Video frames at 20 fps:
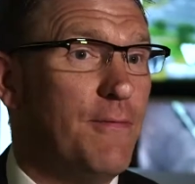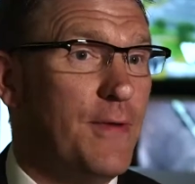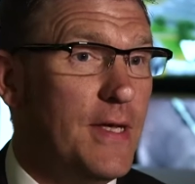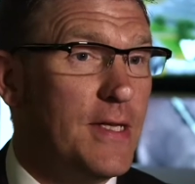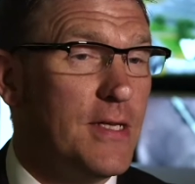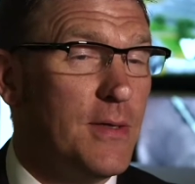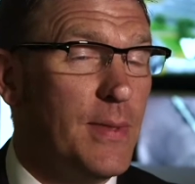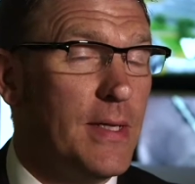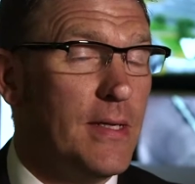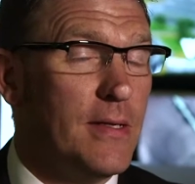
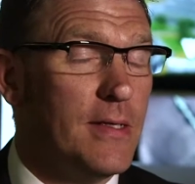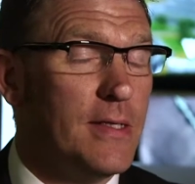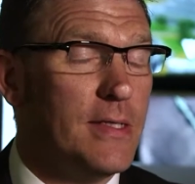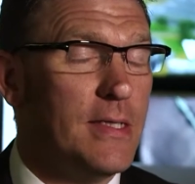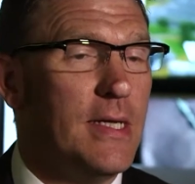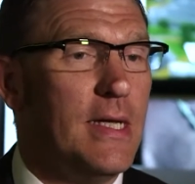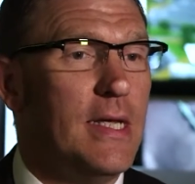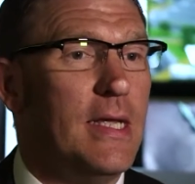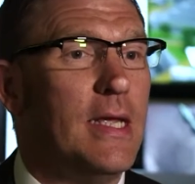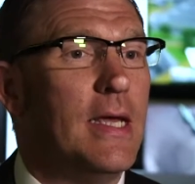
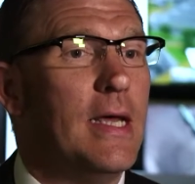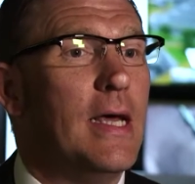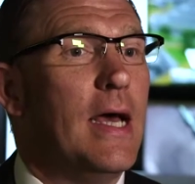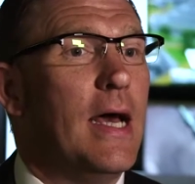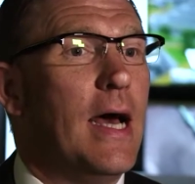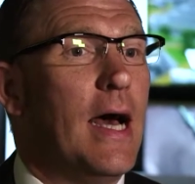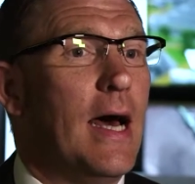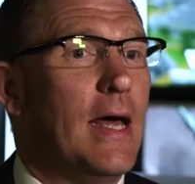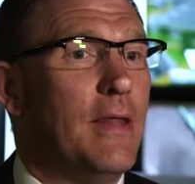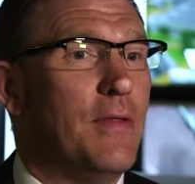feasibility,
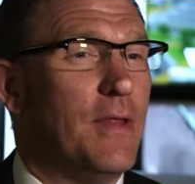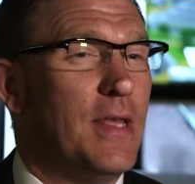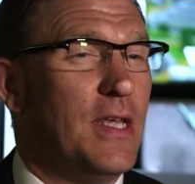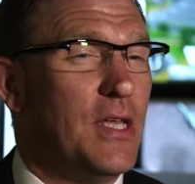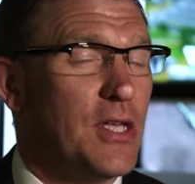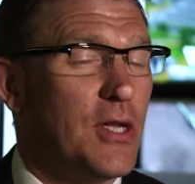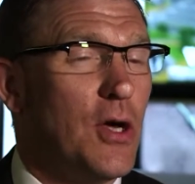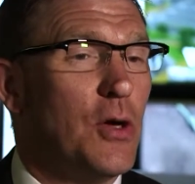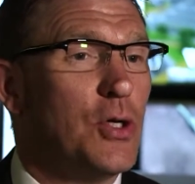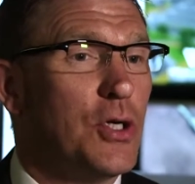and the
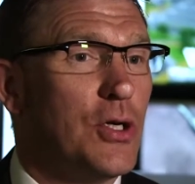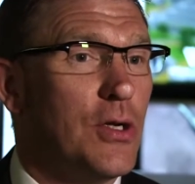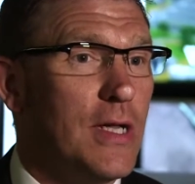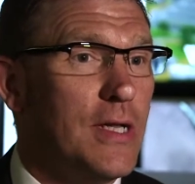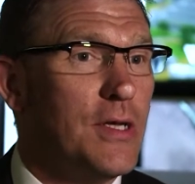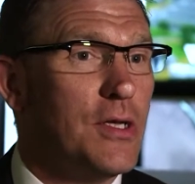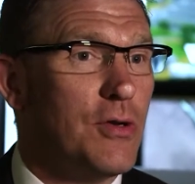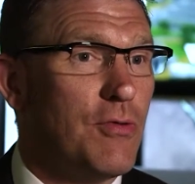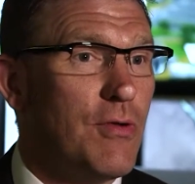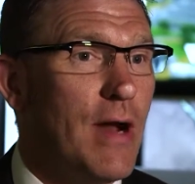social
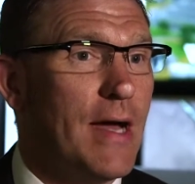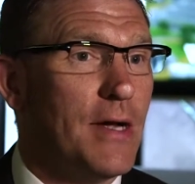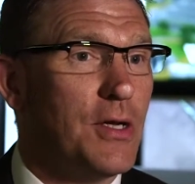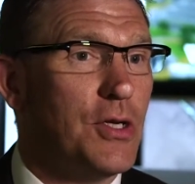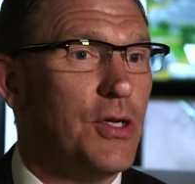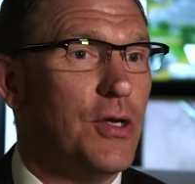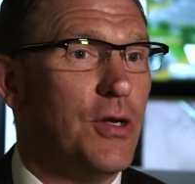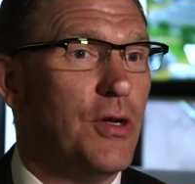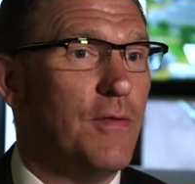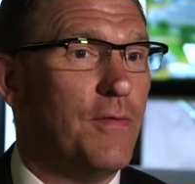
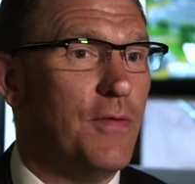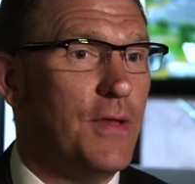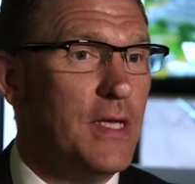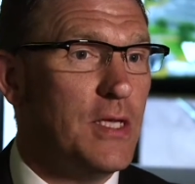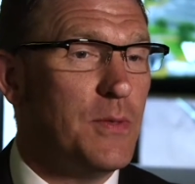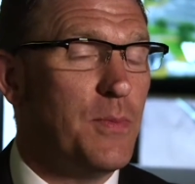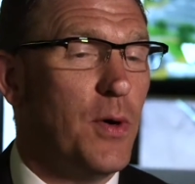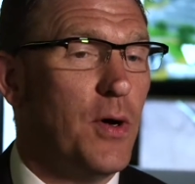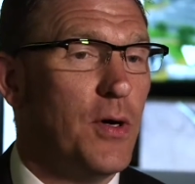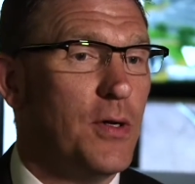interaction of these
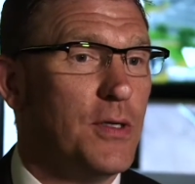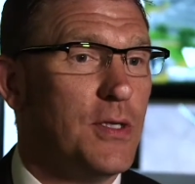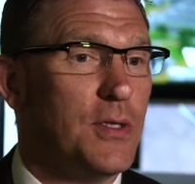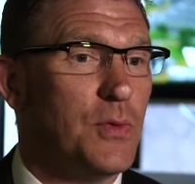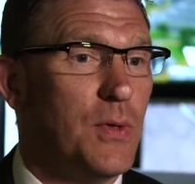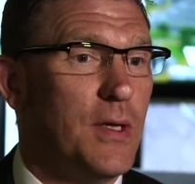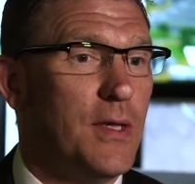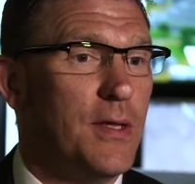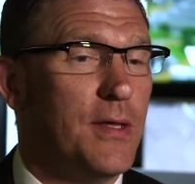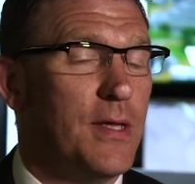pods
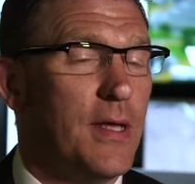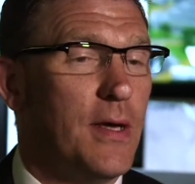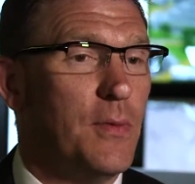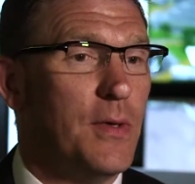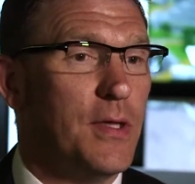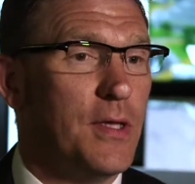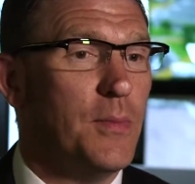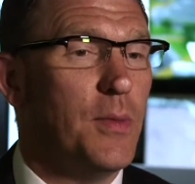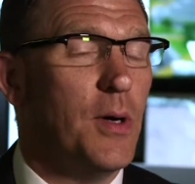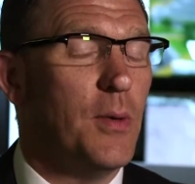with the